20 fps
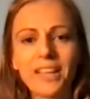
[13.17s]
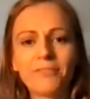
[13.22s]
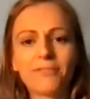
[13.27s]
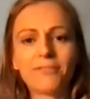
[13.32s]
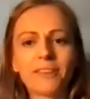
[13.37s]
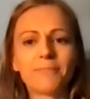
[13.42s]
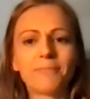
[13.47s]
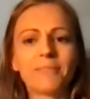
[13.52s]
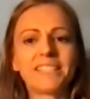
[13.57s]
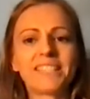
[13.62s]
If
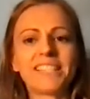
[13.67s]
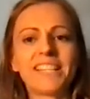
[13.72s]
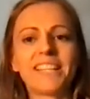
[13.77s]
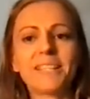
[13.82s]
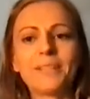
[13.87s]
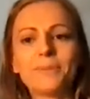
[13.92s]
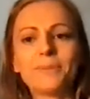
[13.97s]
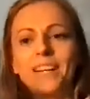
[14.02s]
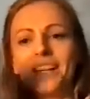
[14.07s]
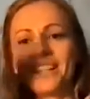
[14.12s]
I've missed
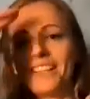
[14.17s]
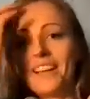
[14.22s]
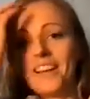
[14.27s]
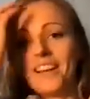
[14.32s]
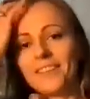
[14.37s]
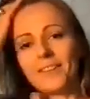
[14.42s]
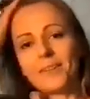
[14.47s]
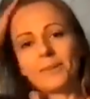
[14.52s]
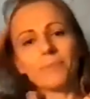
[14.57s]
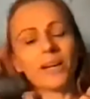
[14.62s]
anyone,
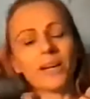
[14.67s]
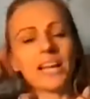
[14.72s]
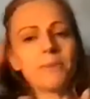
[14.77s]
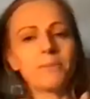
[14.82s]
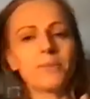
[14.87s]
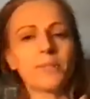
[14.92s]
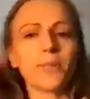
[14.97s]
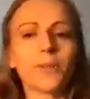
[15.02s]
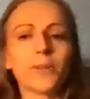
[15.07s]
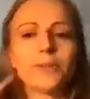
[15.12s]
hello, my
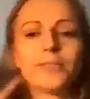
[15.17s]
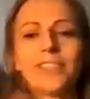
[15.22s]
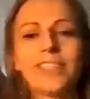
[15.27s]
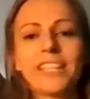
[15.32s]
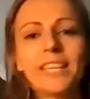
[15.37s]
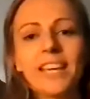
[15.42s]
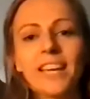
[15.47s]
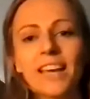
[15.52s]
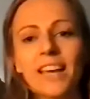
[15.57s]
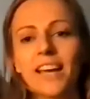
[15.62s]
name's
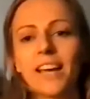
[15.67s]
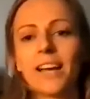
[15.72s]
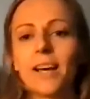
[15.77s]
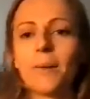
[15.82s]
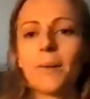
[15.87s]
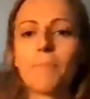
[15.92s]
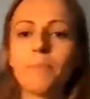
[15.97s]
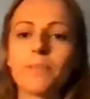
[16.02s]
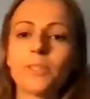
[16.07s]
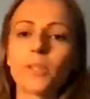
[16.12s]
Sophie.
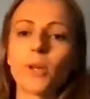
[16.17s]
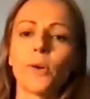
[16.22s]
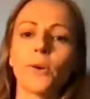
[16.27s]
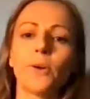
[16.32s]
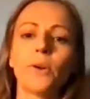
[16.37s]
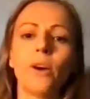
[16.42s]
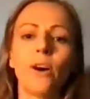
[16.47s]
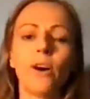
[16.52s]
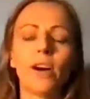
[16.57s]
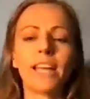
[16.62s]

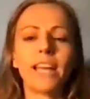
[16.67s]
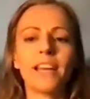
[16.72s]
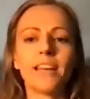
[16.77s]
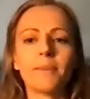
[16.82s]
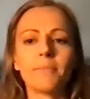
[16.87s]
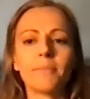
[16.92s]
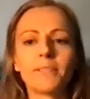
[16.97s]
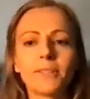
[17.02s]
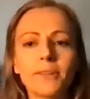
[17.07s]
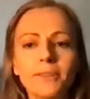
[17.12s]
So I
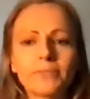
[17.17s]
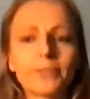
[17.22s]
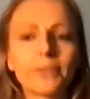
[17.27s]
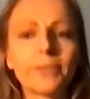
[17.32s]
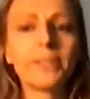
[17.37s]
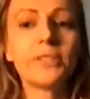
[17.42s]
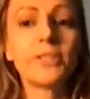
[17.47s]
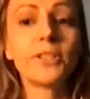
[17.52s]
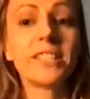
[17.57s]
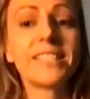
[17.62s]
am a
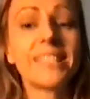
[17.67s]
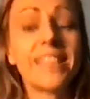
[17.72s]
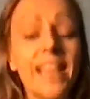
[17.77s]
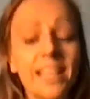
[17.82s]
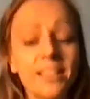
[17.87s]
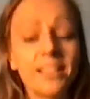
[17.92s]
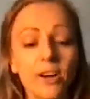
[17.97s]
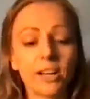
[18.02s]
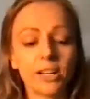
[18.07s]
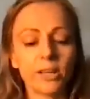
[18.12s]
sophrologist,
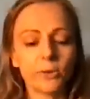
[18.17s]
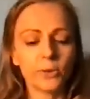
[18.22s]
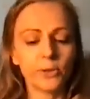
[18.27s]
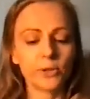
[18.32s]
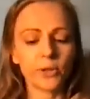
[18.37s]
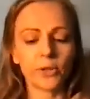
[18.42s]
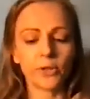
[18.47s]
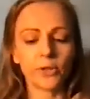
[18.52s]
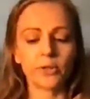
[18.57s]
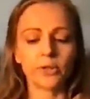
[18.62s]
and I
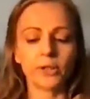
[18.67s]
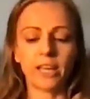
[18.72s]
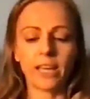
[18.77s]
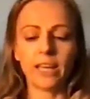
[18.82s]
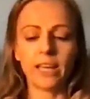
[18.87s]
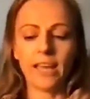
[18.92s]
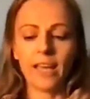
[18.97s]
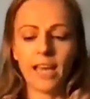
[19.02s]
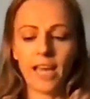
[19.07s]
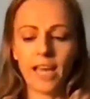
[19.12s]
also
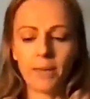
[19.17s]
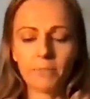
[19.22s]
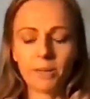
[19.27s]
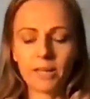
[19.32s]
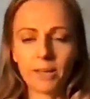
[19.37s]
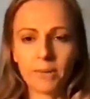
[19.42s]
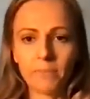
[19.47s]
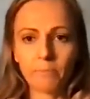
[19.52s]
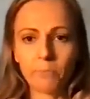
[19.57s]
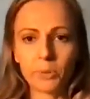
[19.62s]
am
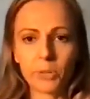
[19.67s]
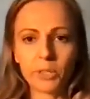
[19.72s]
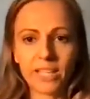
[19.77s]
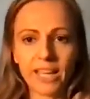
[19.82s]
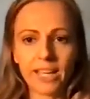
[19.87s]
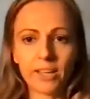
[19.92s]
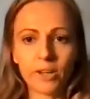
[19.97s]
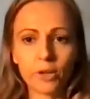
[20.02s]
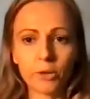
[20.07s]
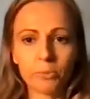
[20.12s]
a
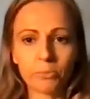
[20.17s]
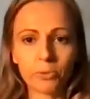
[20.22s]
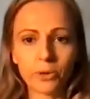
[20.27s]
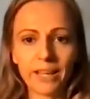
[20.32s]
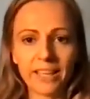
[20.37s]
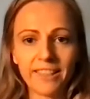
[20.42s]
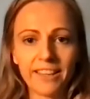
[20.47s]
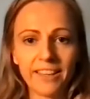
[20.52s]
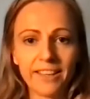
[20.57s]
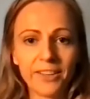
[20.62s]
Buteyko
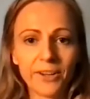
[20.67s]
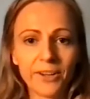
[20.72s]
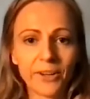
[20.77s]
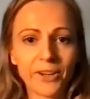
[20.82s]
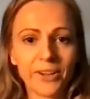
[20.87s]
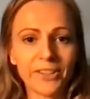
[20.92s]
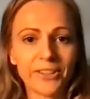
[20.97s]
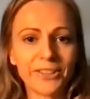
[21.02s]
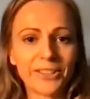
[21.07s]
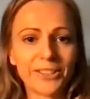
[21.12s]
breathing
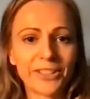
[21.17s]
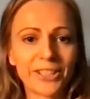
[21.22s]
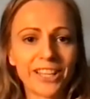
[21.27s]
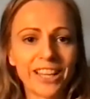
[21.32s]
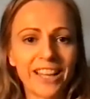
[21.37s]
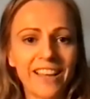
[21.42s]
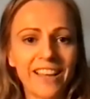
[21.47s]
coach.